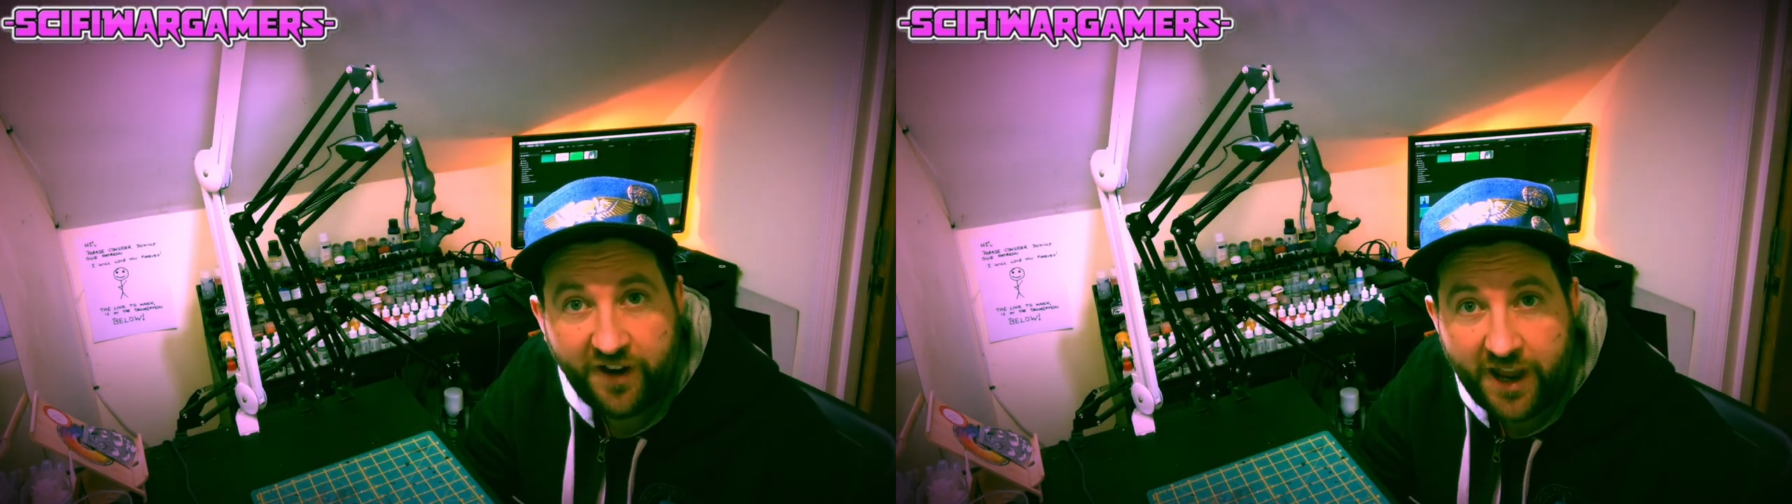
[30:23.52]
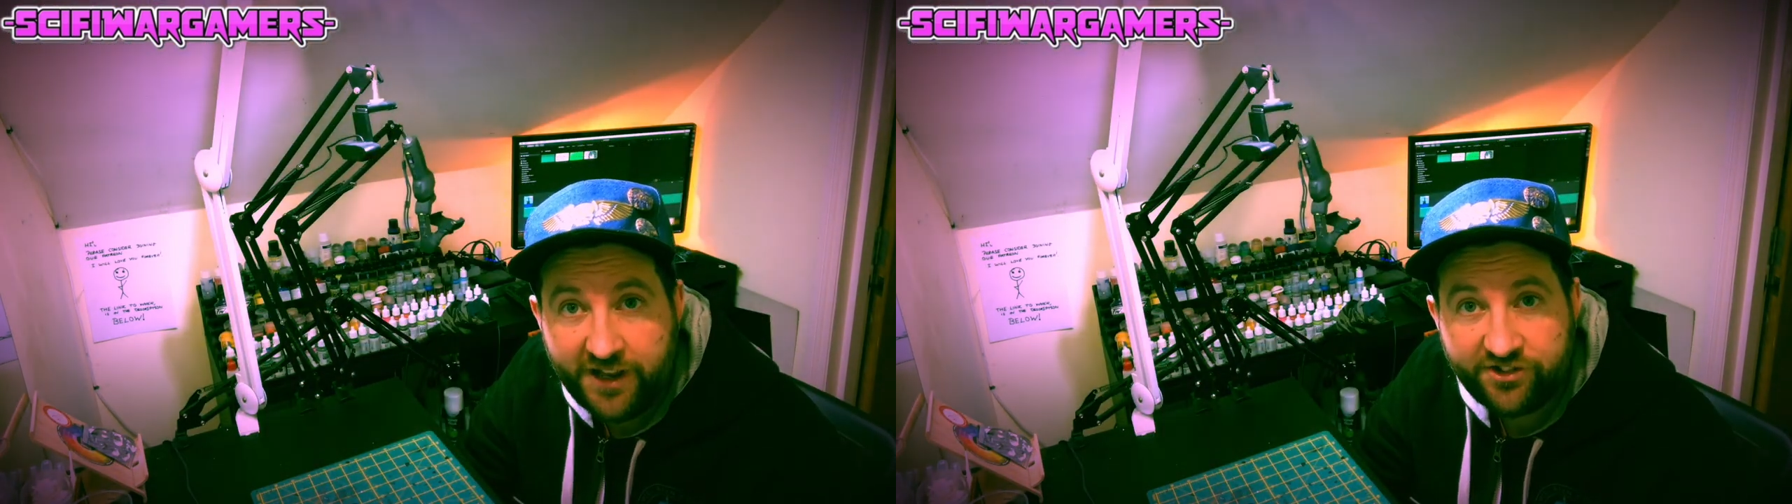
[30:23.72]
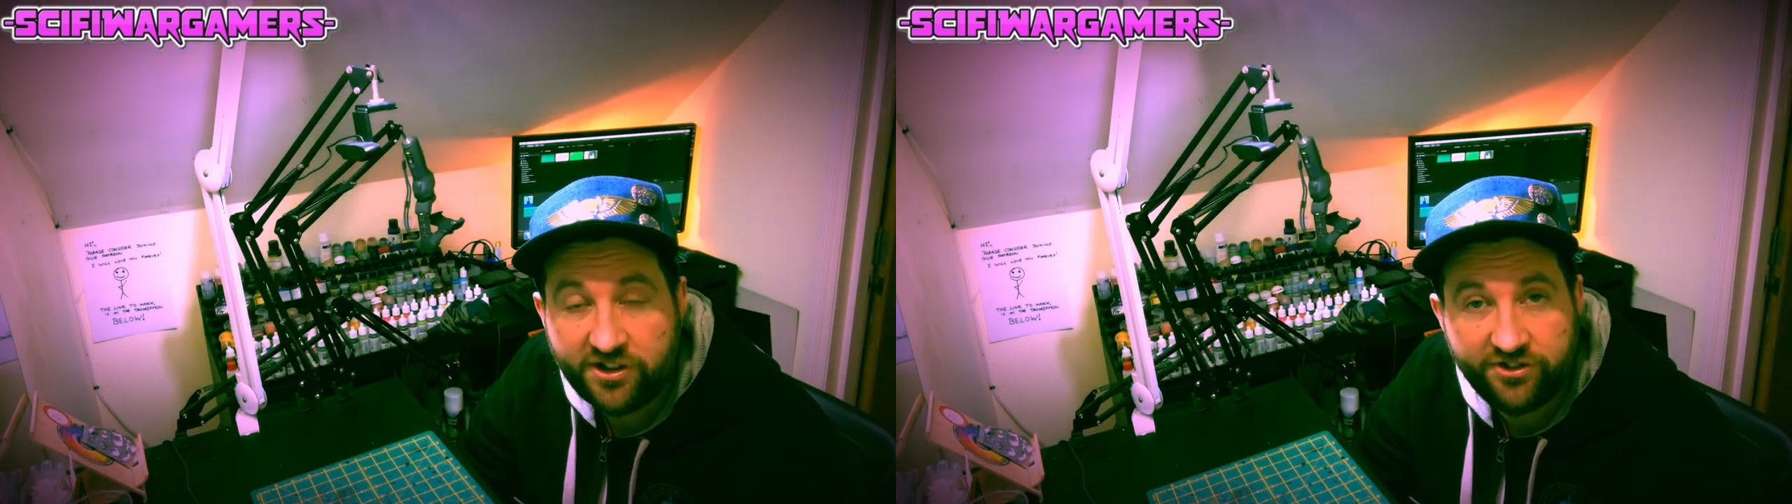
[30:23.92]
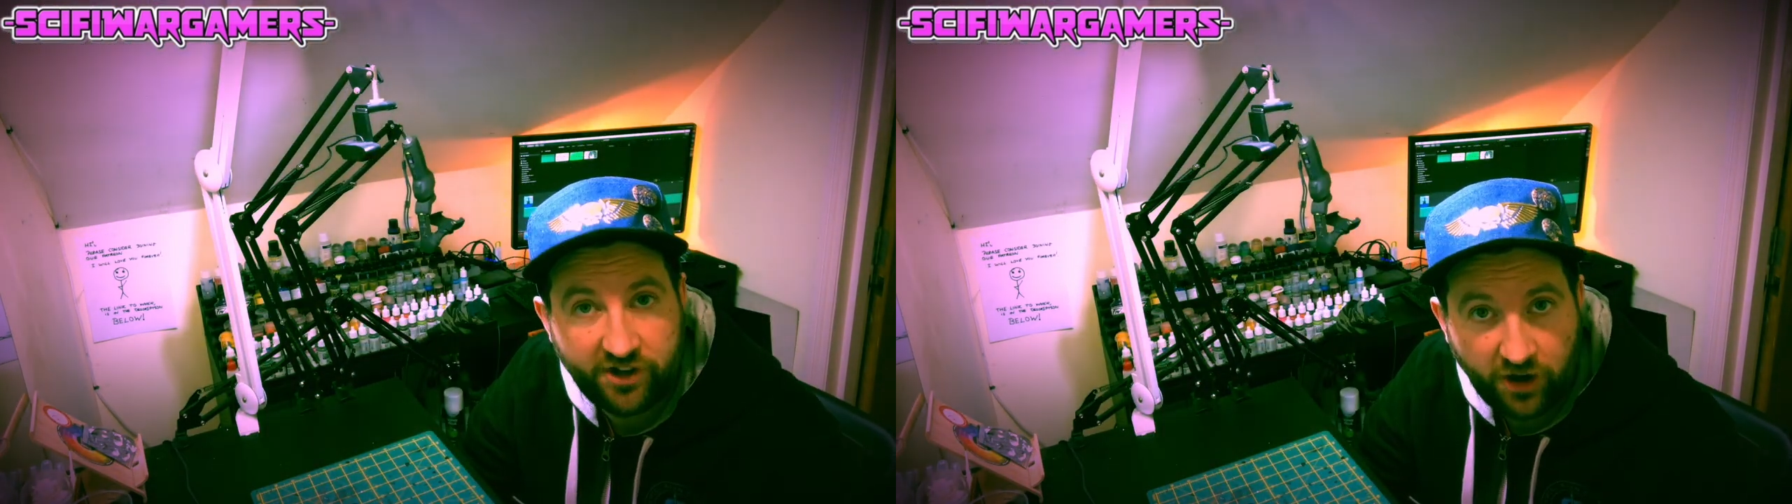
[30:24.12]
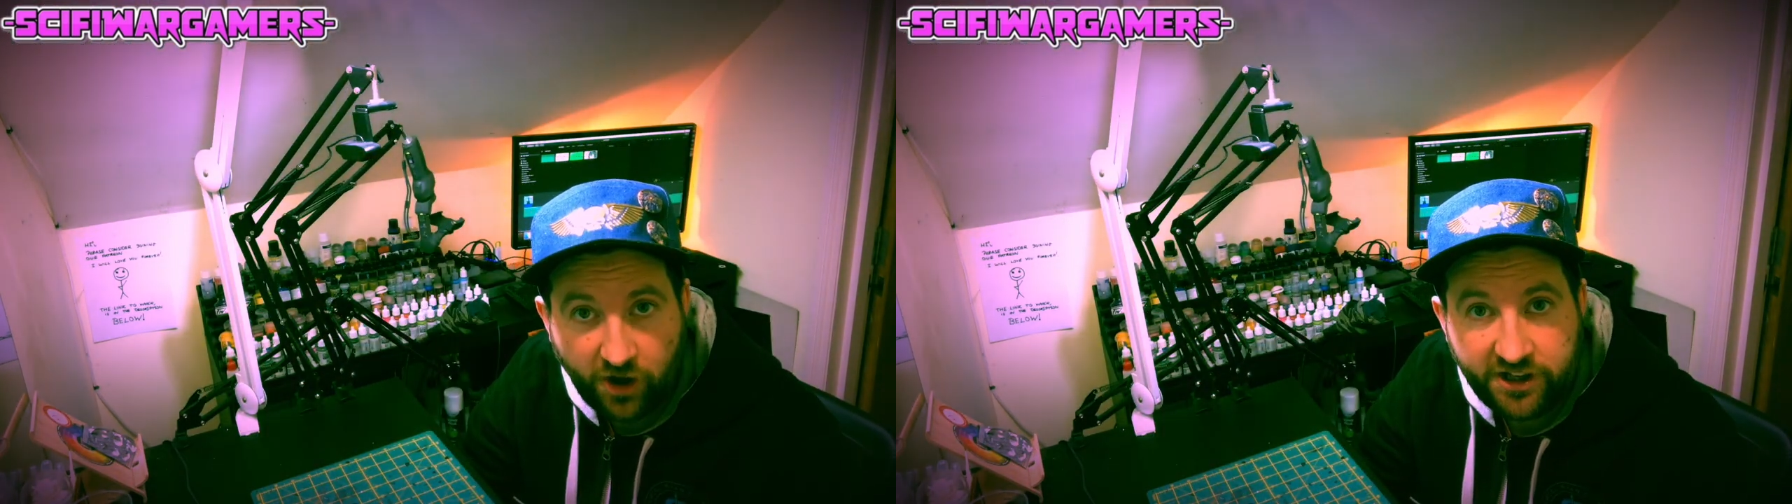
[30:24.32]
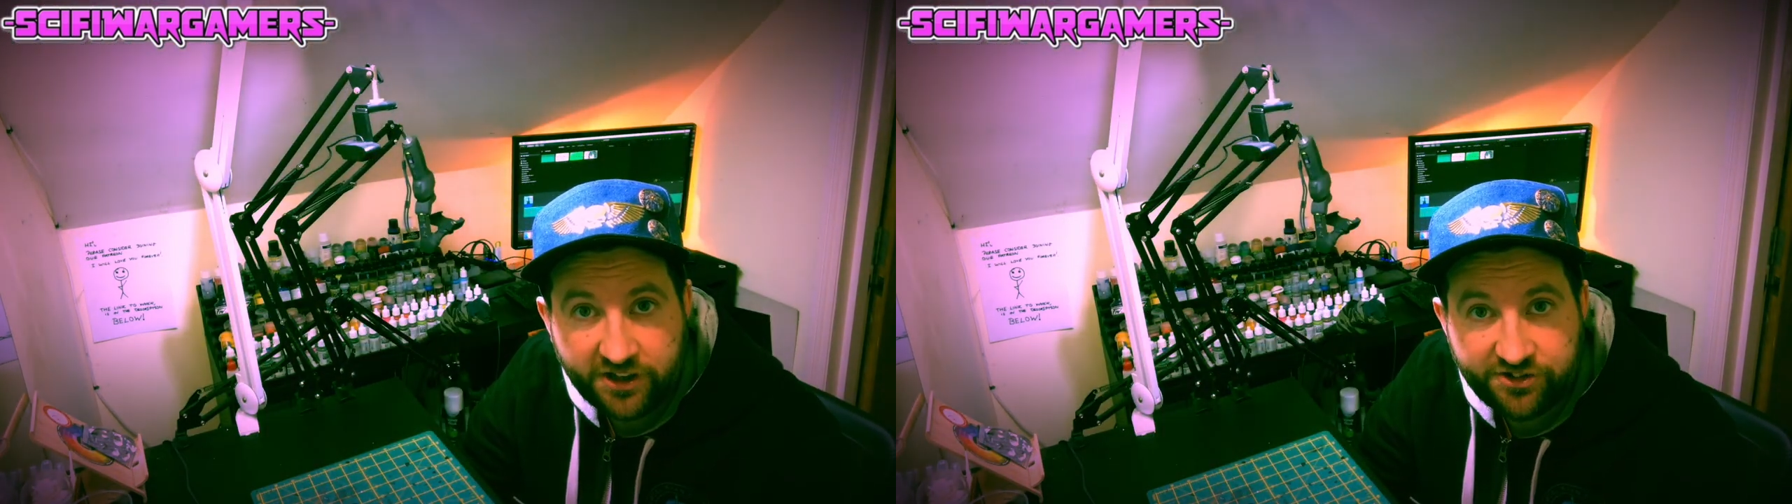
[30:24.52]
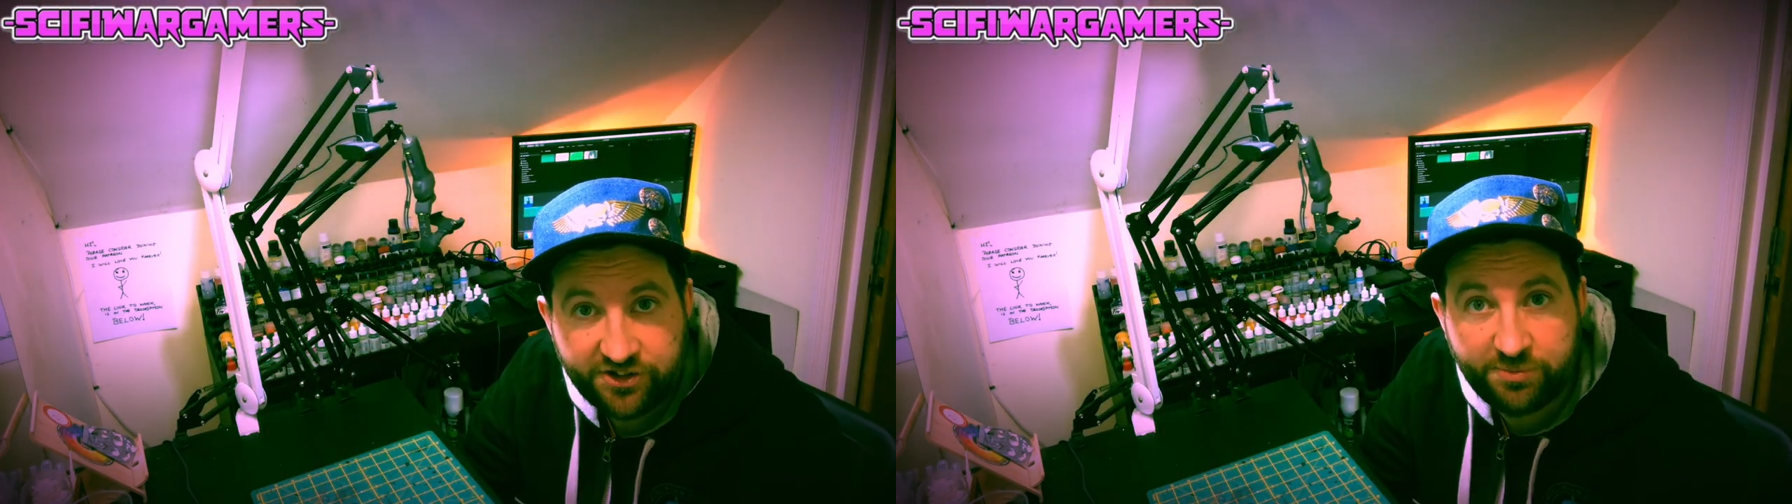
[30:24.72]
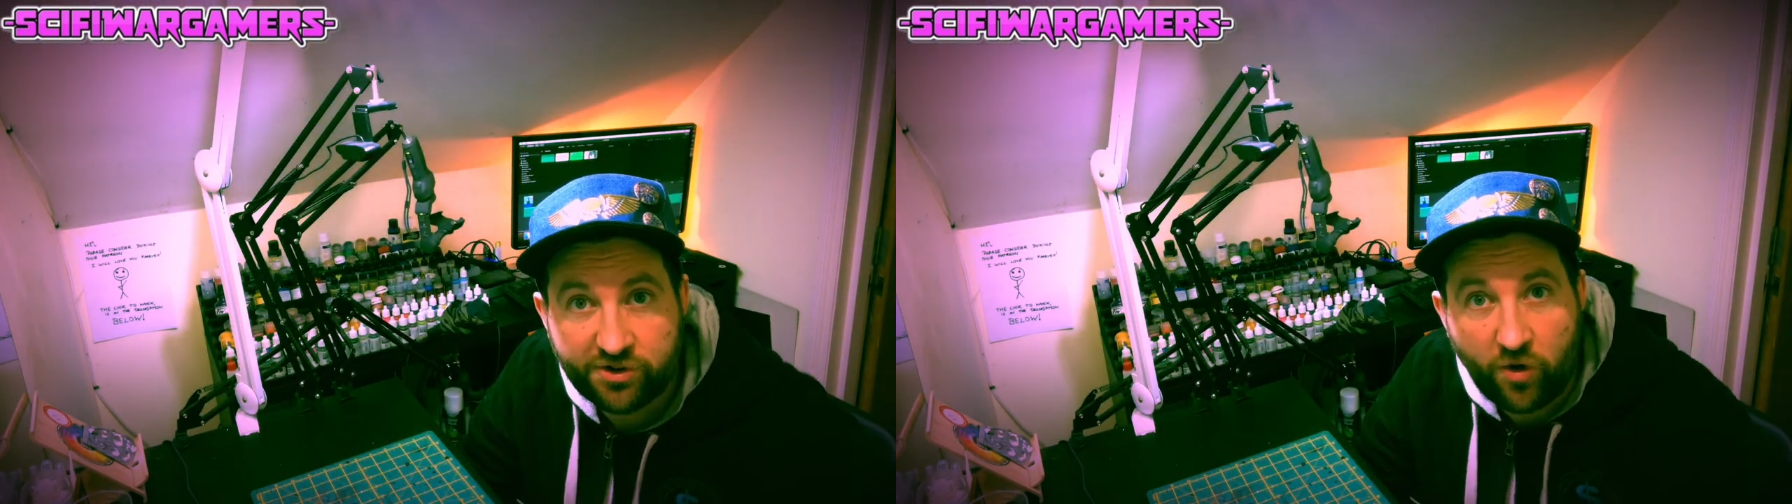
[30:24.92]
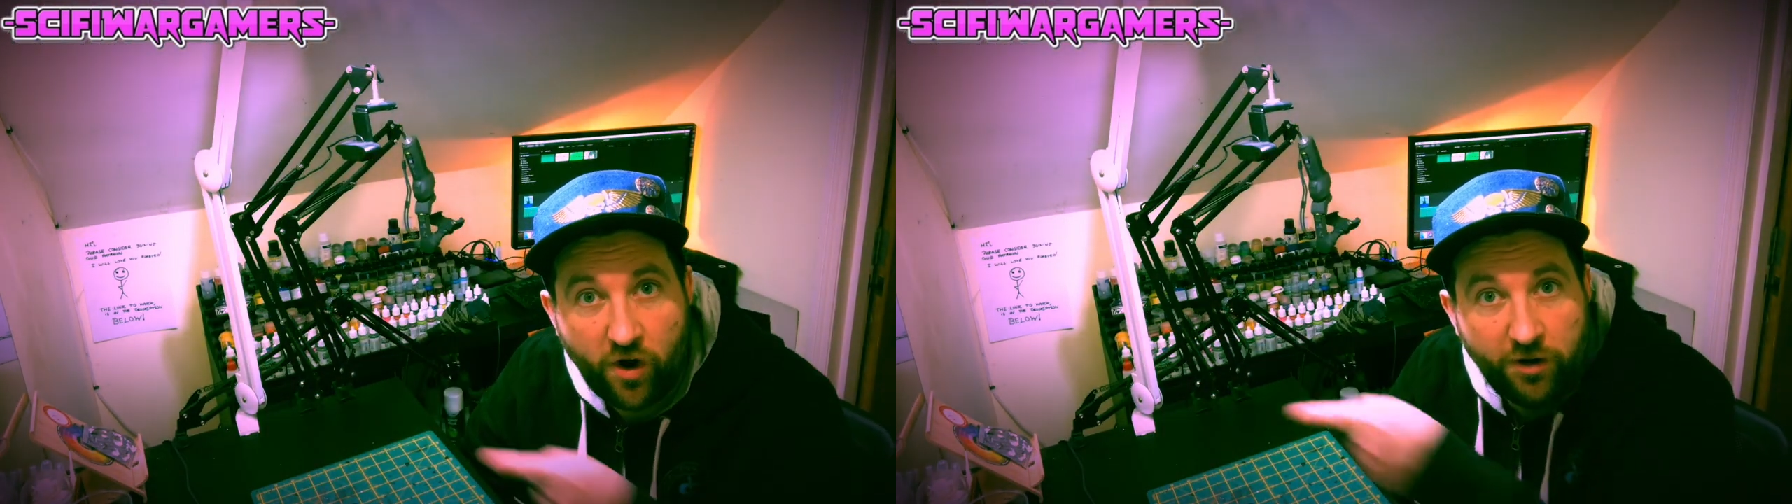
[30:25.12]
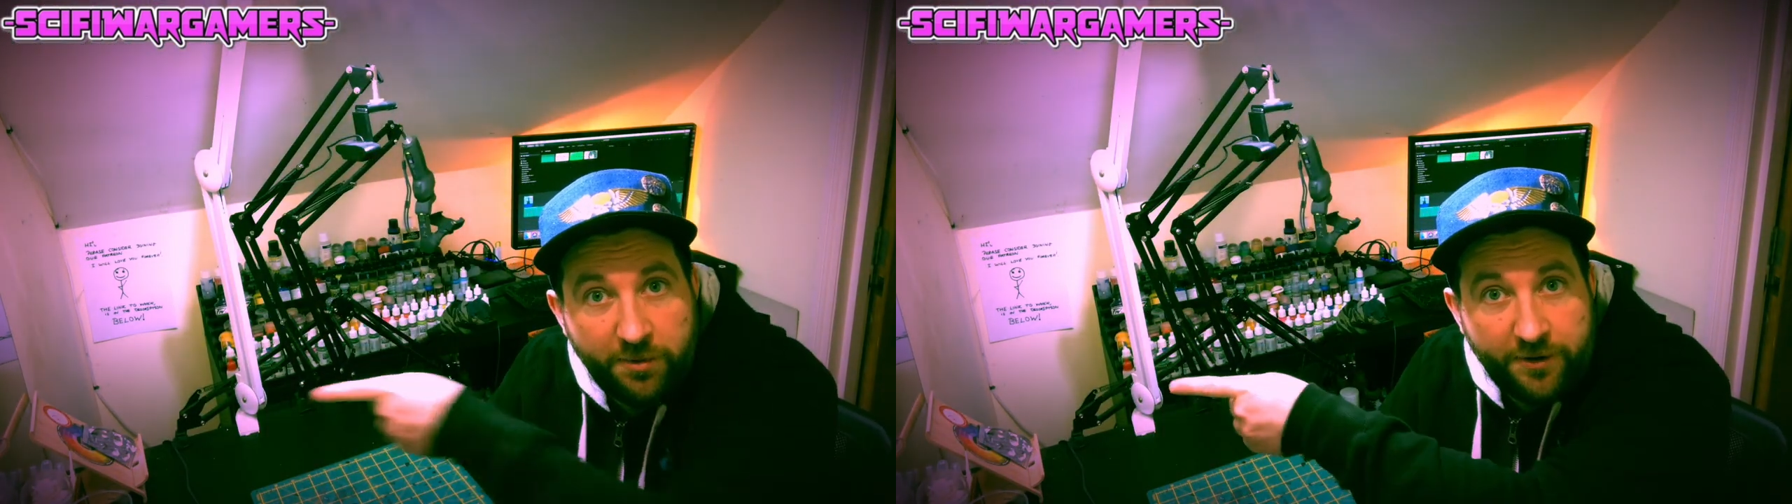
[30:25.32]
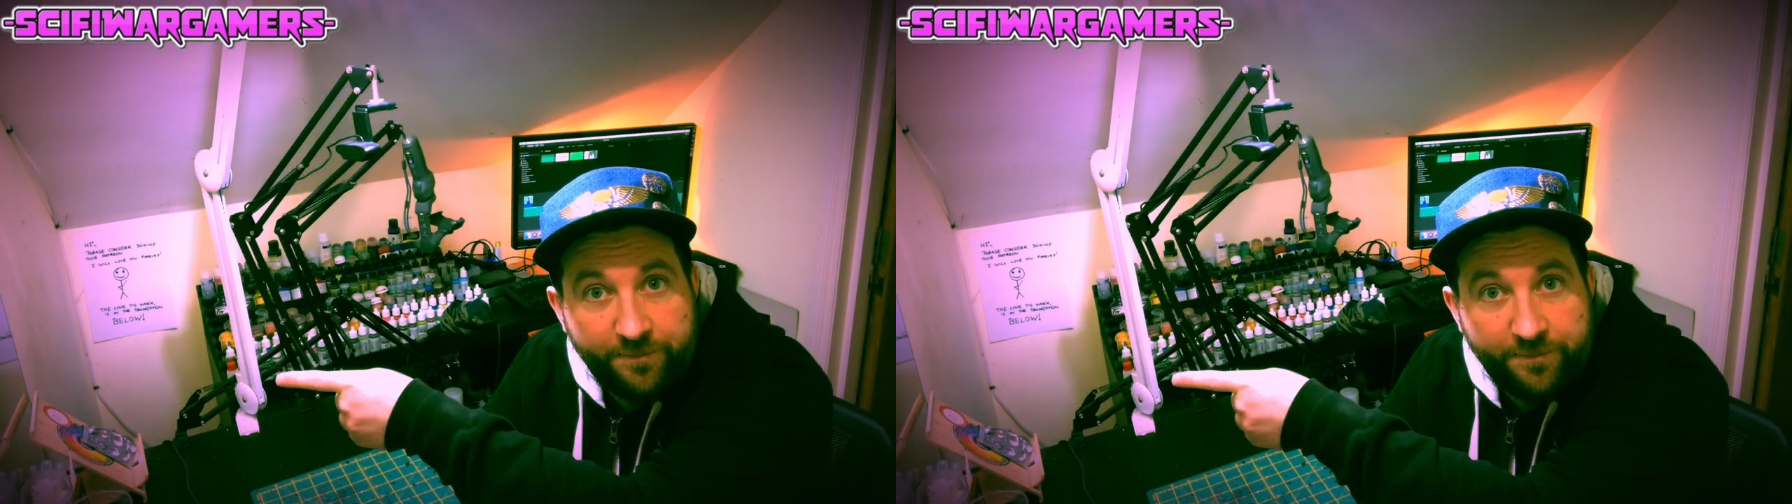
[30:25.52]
forget to like and subscribe.